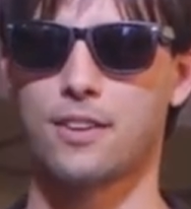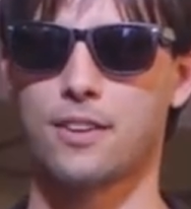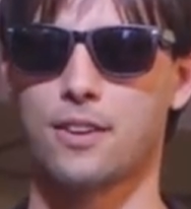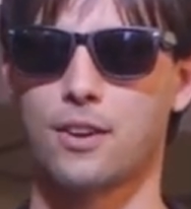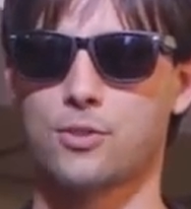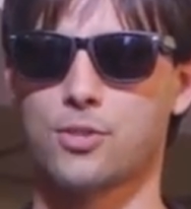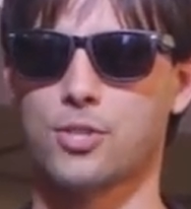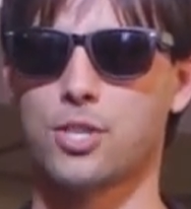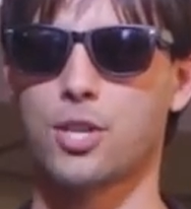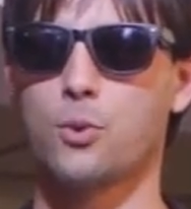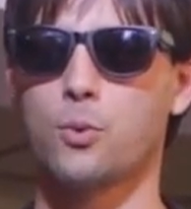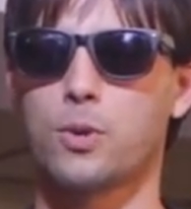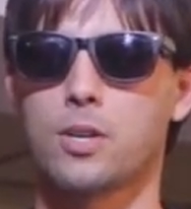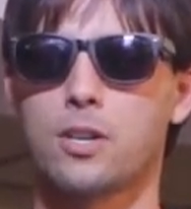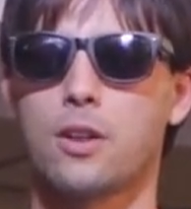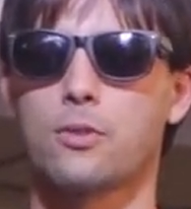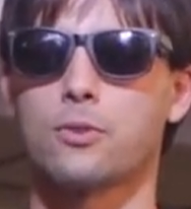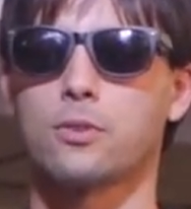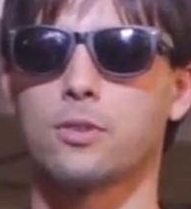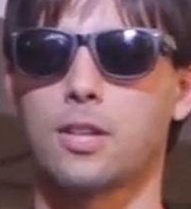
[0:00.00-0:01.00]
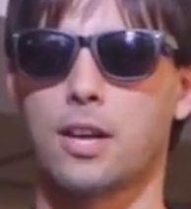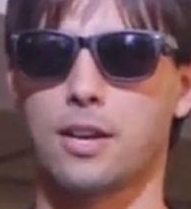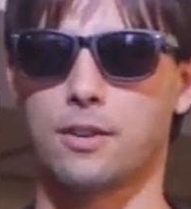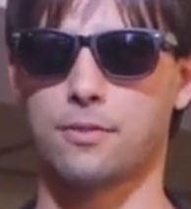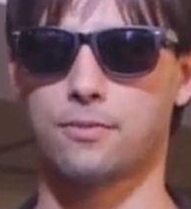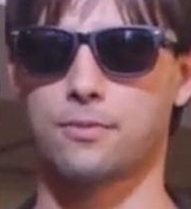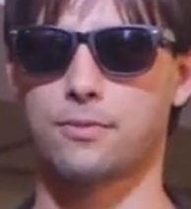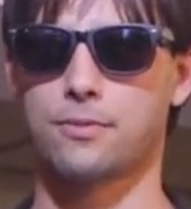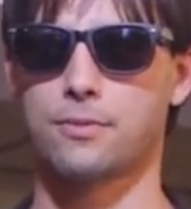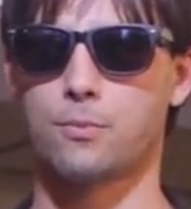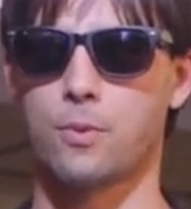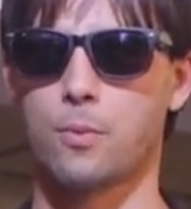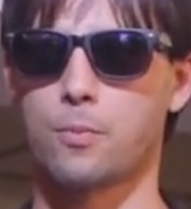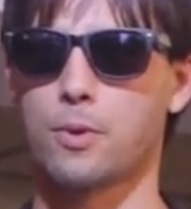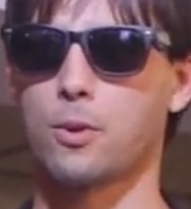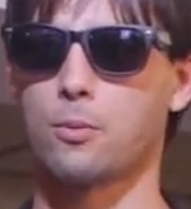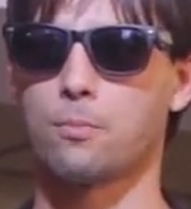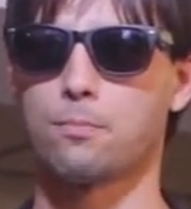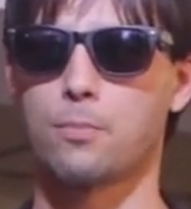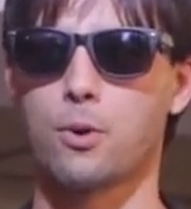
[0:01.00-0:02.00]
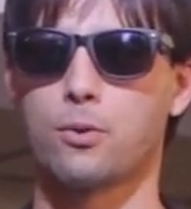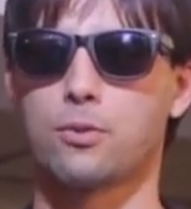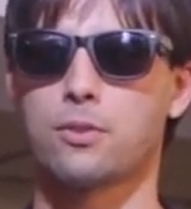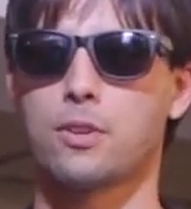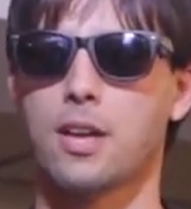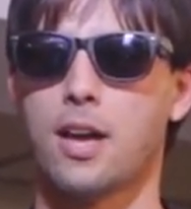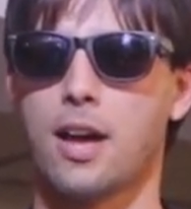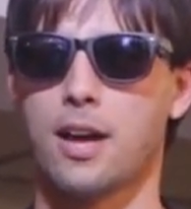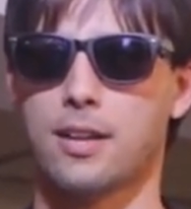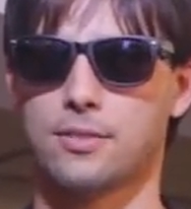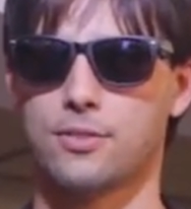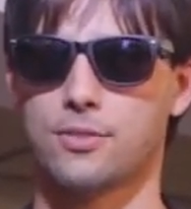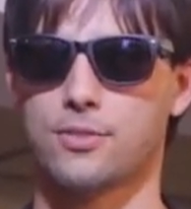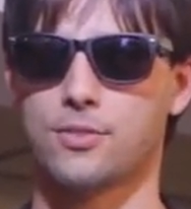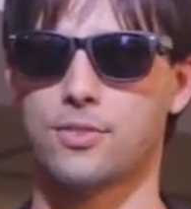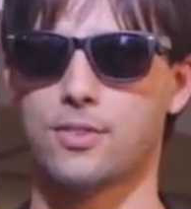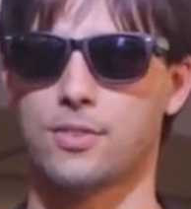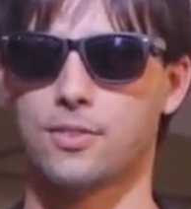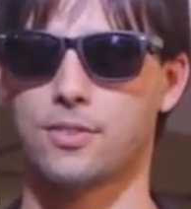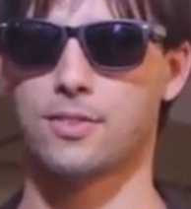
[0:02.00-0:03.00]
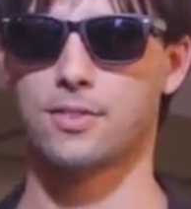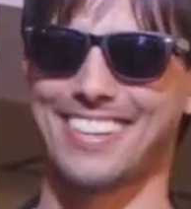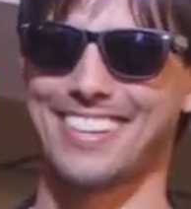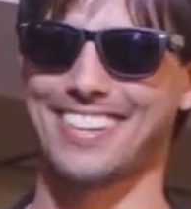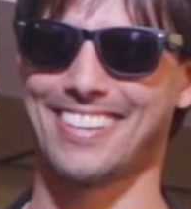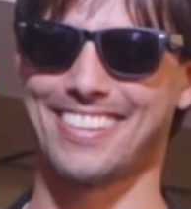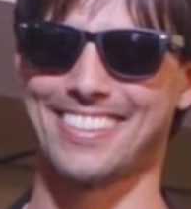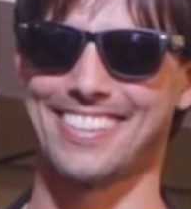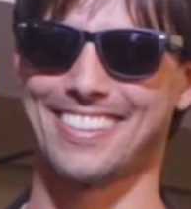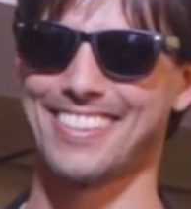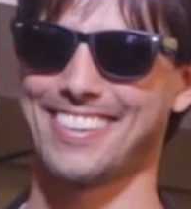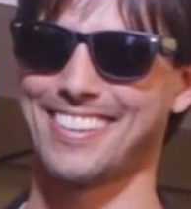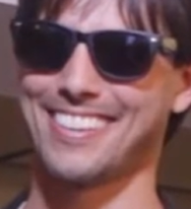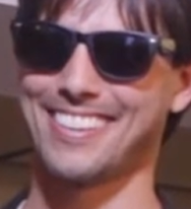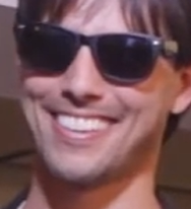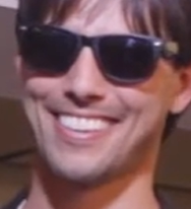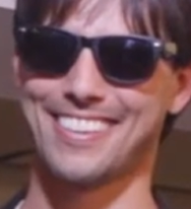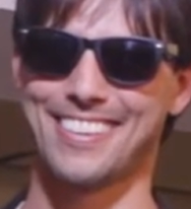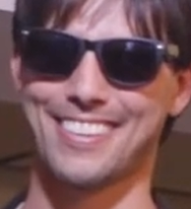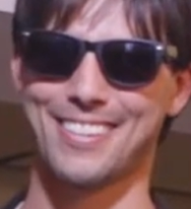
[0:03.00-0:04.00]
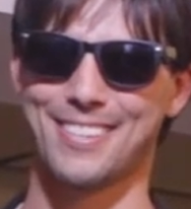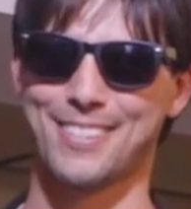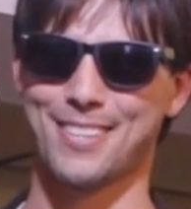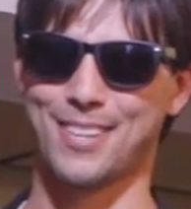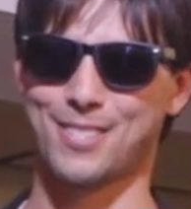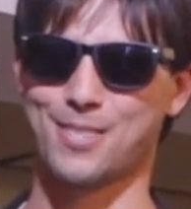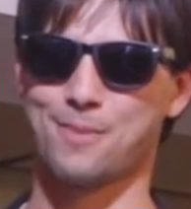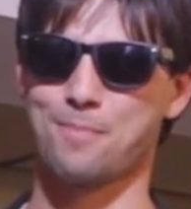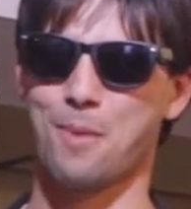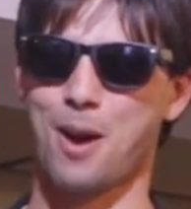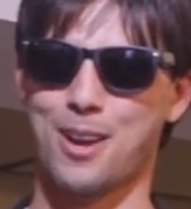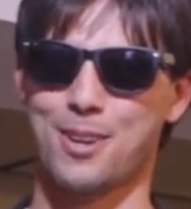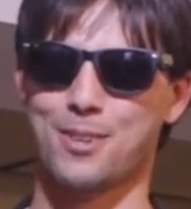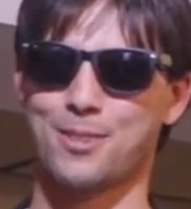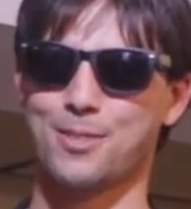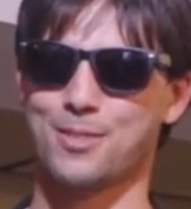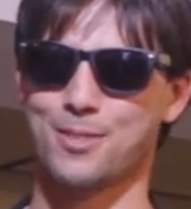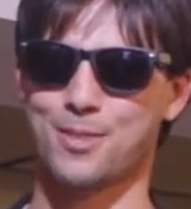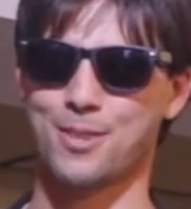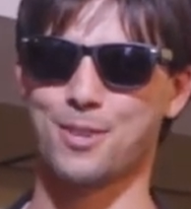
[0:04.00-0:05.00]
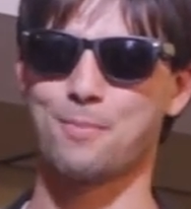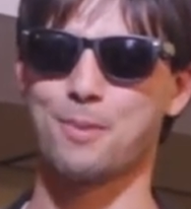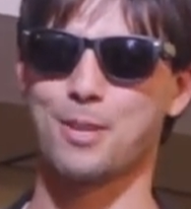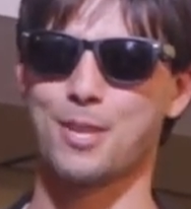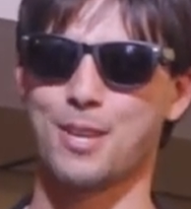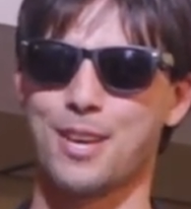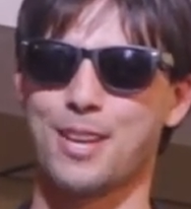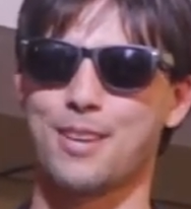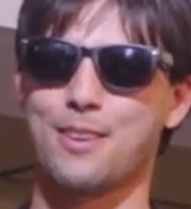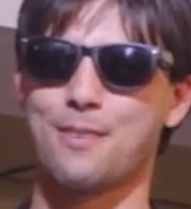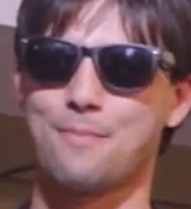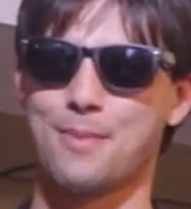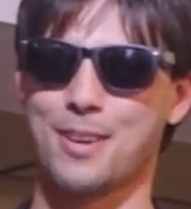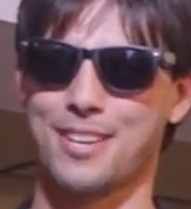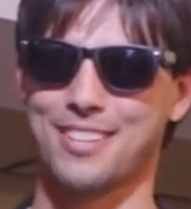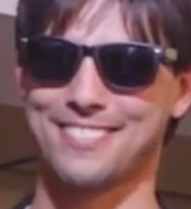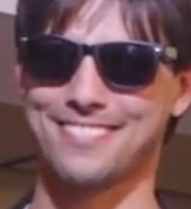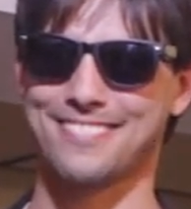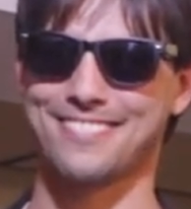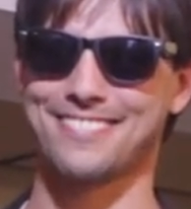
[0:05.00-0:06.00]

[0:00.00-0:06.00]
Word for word: I'll see you in another life when we are both cats. That smile is going to be the end of me.